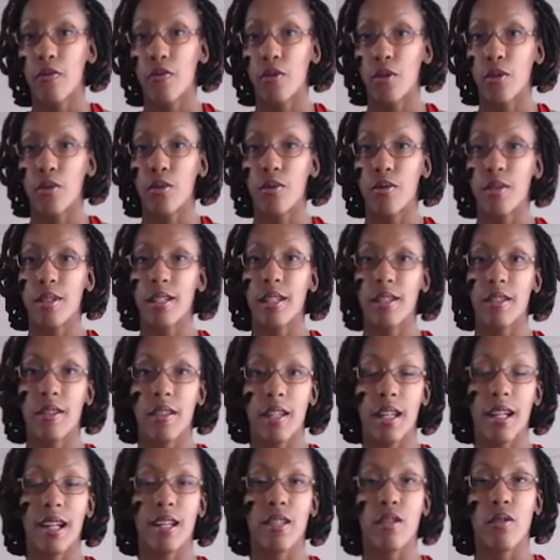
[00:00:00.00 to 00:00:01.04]
foods and
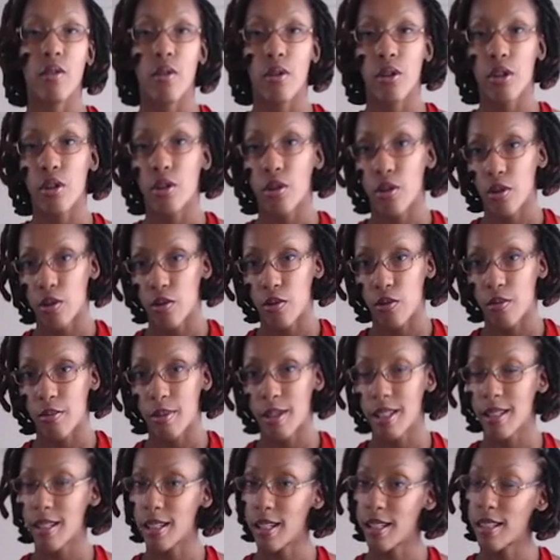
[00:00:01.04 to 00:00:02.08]
things on their own
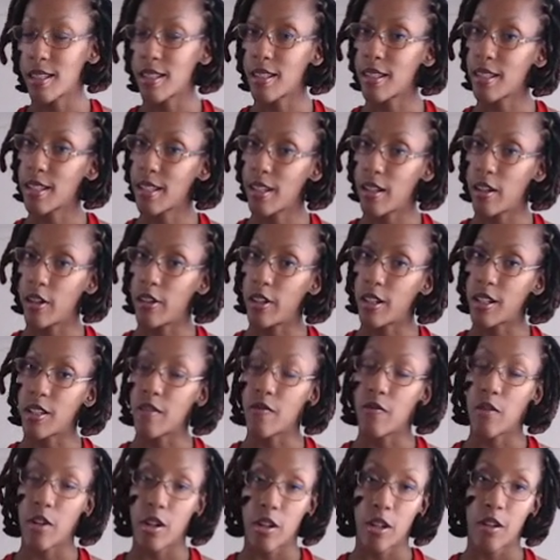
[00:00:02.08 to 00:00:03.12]
because that's a skill that's
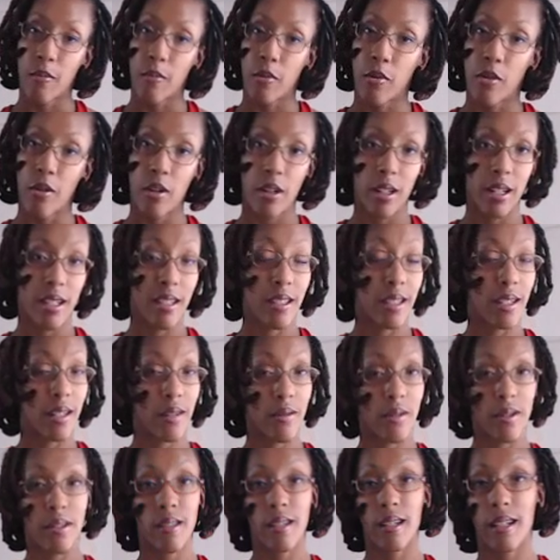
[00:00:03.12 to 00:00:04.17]
very important and
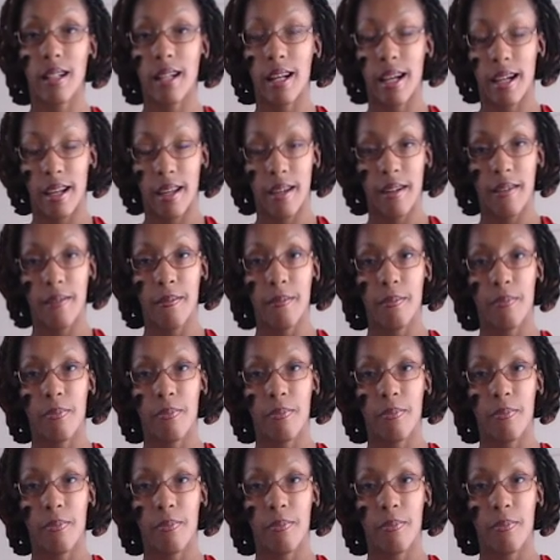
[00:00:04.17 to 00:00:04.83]
seriously lacking.